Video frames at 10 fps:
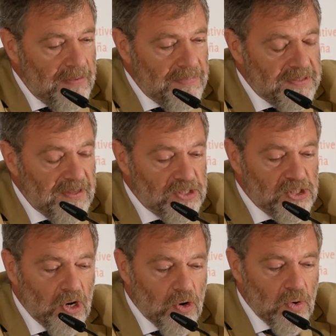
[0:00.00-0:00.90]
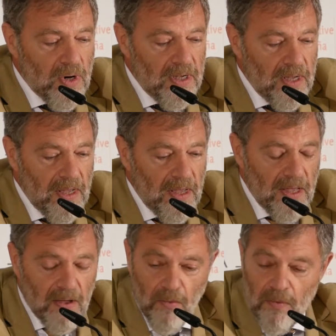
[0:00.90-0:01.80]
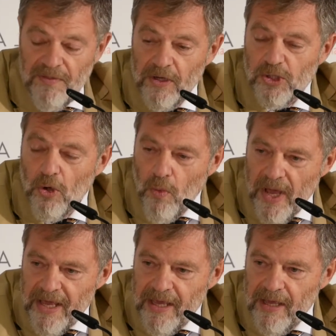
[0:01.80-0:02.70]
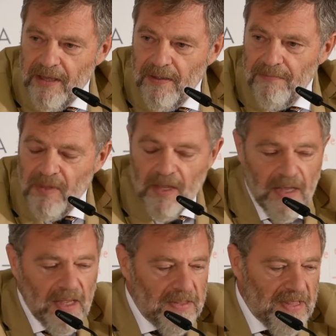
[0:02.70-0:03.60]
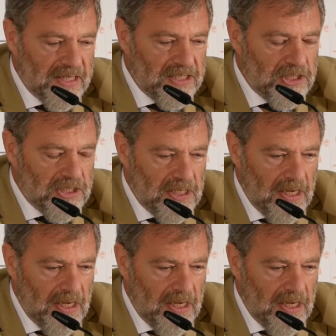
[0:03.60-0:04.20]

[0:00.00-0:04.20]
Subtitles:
but there's no way that